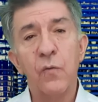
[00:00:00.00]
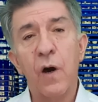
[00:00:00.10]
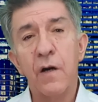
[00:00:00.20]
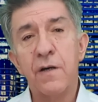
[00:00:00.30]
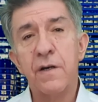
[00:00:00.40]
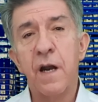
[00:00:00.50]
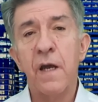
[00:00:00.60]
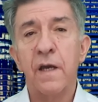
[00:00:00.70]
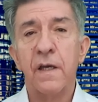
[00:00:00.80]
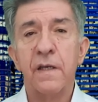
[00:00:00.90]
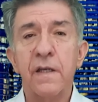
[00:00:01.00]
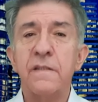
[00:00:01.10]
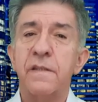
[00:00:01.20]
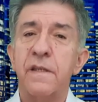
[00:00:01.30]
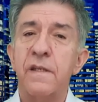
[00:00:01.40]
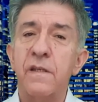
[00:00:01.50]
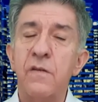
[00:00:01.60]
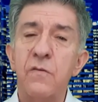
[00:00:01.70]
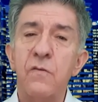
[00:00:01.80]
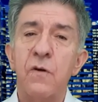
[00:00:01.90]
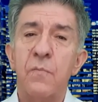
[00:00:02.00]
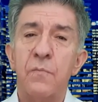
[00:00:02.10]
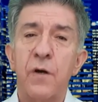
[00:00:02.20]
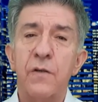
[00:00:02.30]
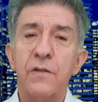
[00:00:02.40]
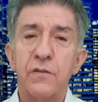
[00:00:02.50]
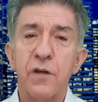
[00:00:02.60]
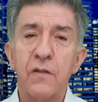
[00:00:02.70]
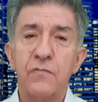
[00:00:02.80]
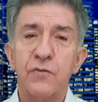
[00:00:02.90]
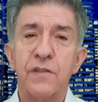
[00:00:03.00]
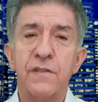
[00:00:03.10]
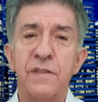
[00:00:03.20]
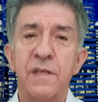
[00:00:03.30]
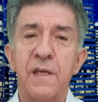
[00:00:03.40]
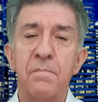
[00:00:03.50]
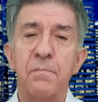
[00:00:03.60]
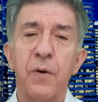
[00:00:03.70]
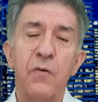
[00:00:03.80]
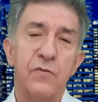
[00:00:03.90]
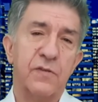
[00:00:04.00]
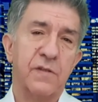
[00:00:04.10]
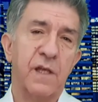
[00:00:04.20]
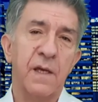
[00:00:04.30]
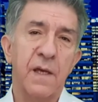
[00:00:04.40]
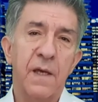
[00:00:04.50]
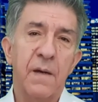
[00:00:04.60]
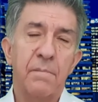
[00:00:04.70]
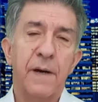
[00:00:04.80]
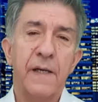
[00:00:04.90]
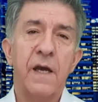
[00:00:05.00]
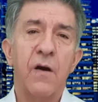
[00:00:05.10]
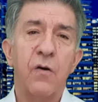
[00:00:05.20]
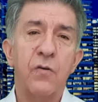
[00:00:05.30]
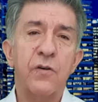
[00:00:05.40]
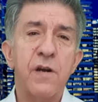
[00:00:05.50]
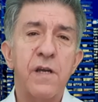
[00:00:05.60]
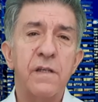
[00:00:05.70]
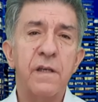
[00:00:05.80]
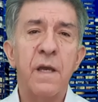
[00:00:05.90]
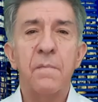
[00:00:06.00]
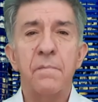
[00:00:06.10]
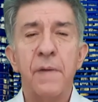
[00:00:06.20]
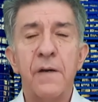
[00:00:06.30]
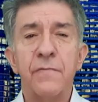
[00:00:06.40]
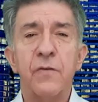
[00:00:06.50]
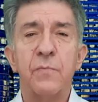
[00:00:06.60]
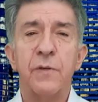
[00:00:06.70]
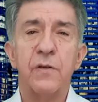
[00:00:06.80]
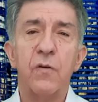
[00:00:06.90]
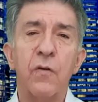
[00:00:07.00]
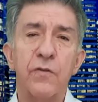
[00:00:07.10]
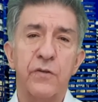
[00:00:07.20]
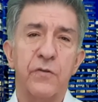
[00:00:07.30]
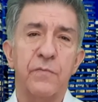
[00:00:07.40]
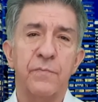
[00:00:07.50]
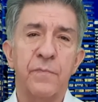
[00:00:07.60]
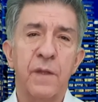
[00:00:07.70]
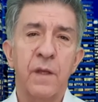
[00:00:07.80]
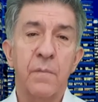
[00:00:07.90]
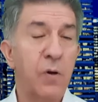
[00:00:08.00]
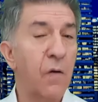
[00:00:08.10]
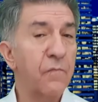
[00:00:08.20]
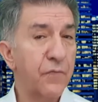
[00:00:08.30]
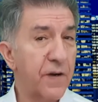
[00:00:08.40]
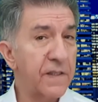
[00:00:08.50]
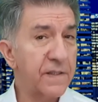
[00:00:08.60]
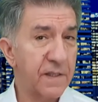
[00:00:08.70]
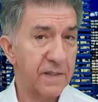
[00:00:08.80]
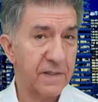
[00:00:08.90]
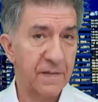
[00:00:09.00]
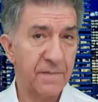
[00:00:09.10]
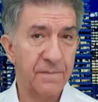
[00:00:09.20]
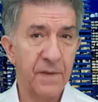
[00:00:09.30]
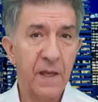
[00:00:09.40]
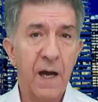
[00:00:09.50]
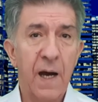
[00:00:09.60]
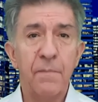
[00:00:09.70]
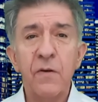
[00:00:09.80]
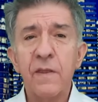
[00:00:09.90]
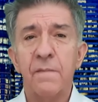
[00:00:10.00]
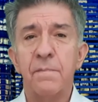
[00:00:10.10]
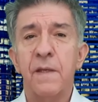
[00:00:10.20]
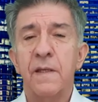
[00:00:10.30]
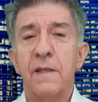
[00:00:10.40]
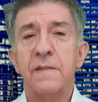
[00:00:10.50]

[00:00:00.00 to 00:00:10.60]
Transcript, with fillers: are against the new modern doctrines imposed by Jorge Mario Bergoglio, Pope Francis. Among them is